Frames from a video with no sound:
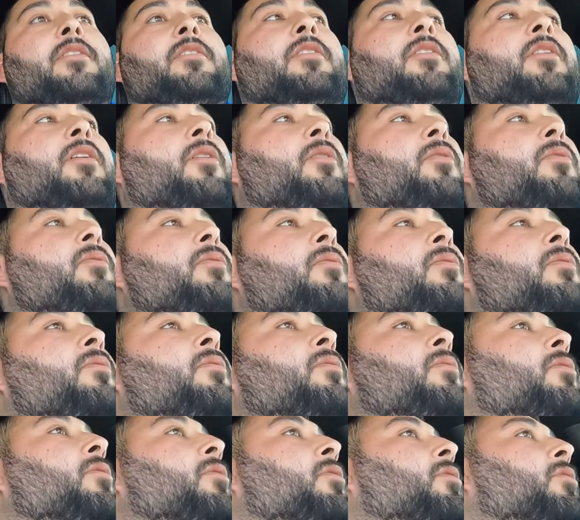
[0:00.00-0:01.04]
You know,
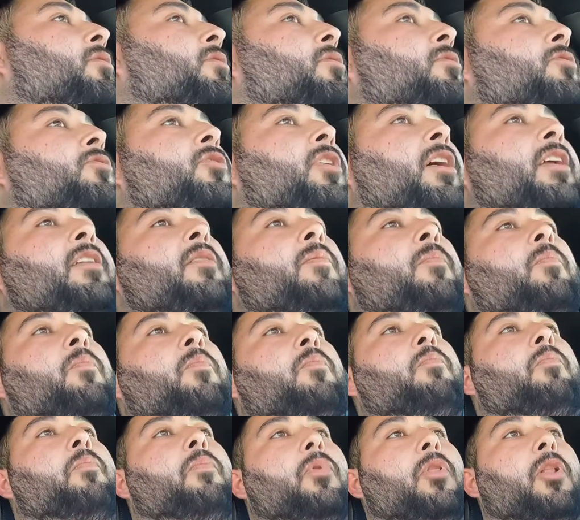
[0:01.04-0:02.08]
trying to
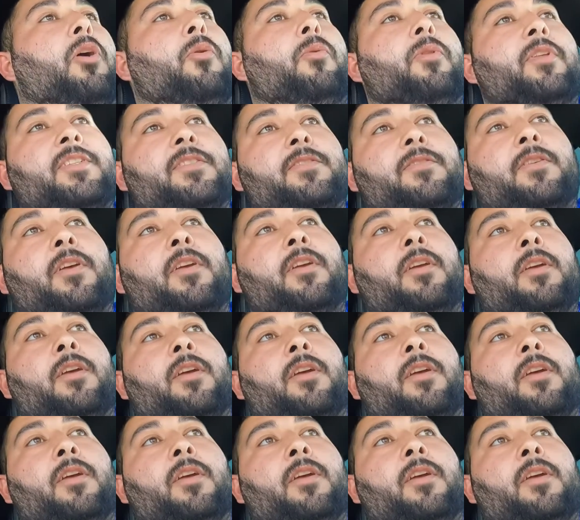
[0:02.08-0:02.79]
blow this